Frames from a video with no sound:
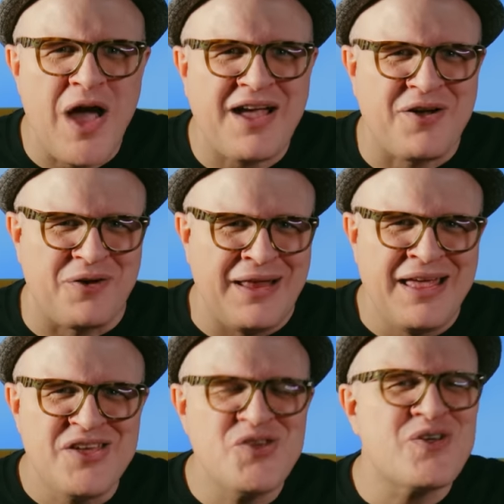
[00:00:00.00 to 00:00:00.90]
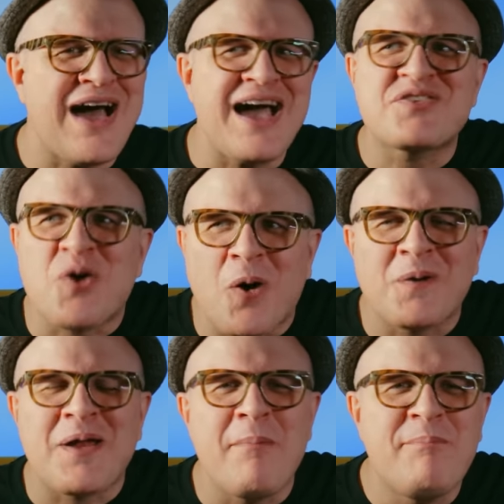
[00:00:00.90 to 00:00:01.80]
record. You guys
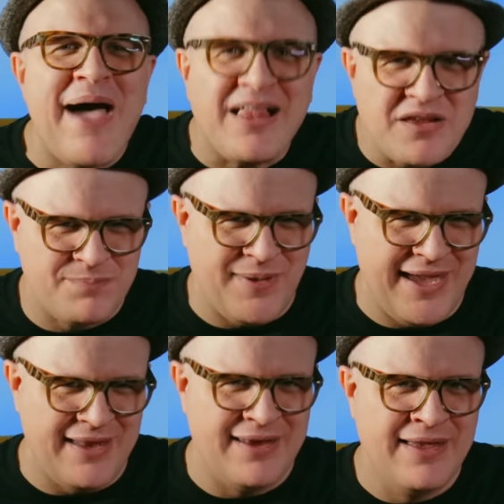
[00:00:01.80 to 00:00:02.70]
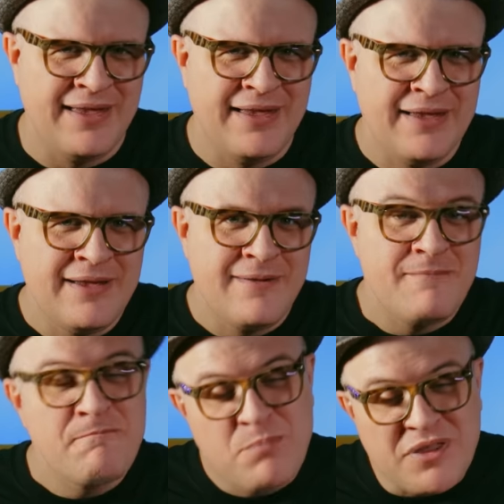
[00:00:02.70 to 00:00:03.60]
aren't a ballad band.
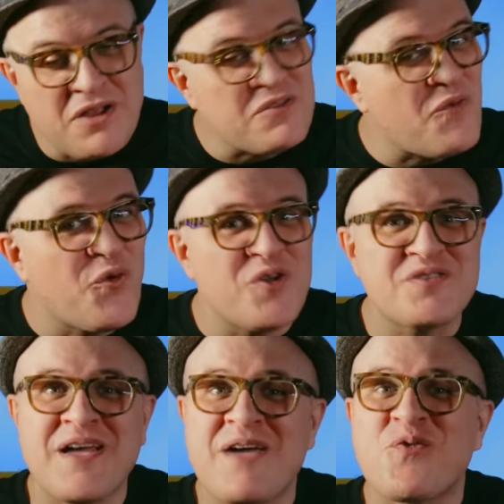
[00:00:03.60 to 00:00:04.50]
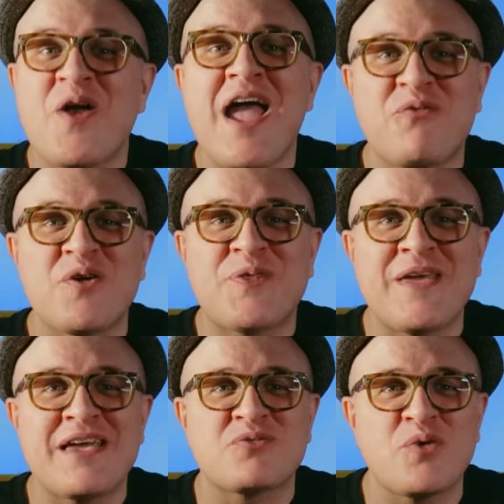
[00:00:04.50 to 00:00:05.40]
But there's a first time for
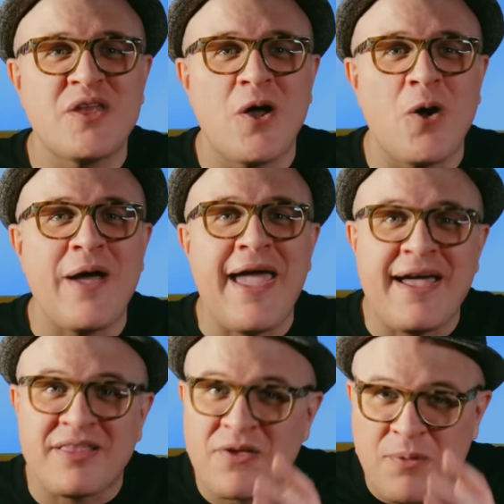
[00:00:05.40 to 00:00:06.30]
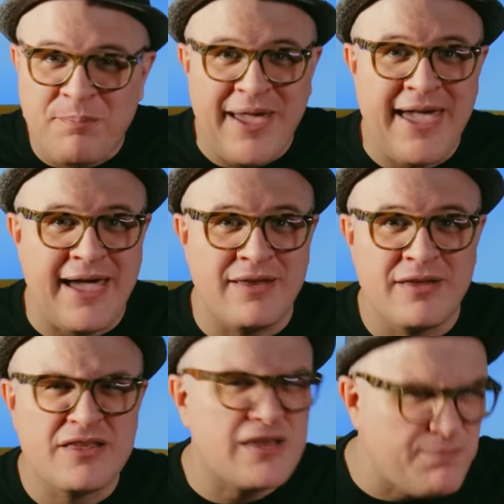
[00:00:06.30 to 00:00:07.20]
everything as we know and the band
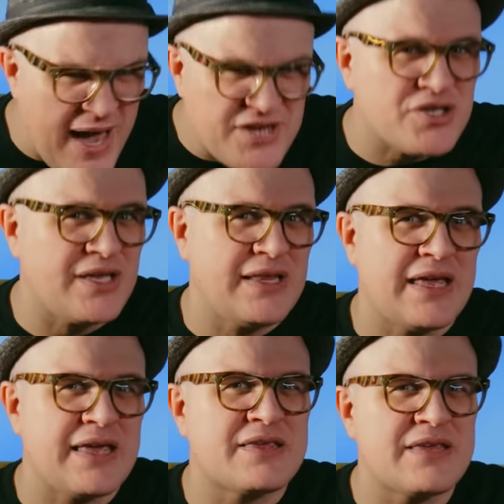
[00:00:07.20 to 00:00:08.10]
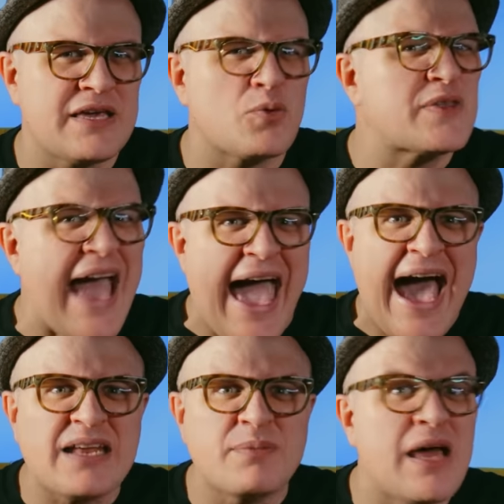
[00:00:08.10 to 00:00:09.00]
especially Nikki Sixx, was
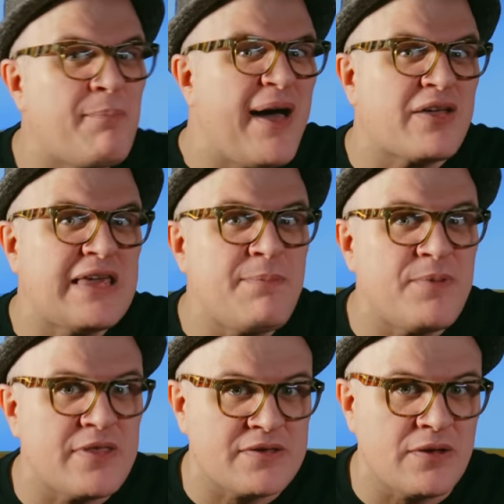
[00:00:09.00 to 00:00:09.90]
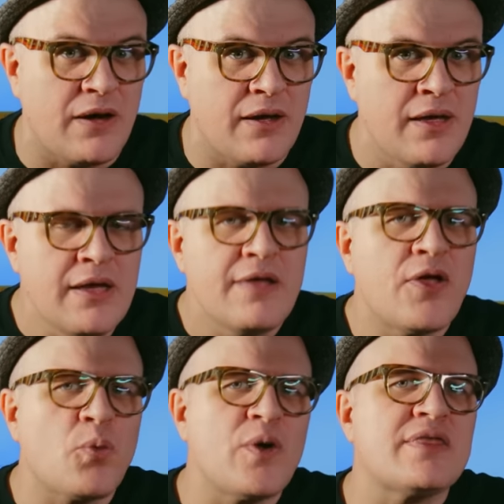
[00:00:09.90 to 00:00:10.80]
adamant about keeping the song.
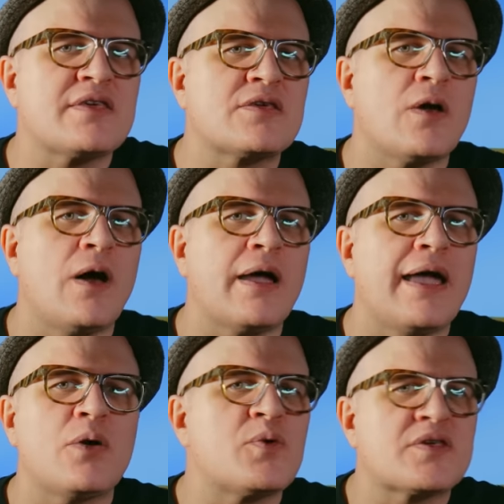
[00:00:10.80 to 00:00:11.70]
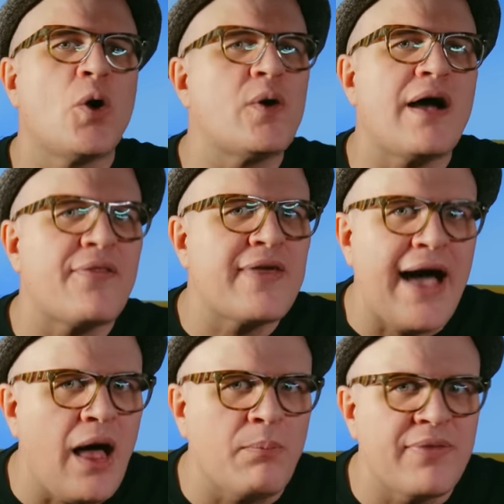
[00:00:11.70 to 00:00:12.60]
They written the song and it was going on the
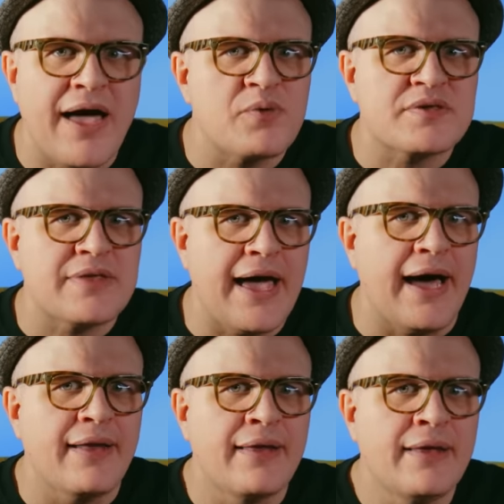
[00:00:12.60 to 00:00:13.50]
album. That was that.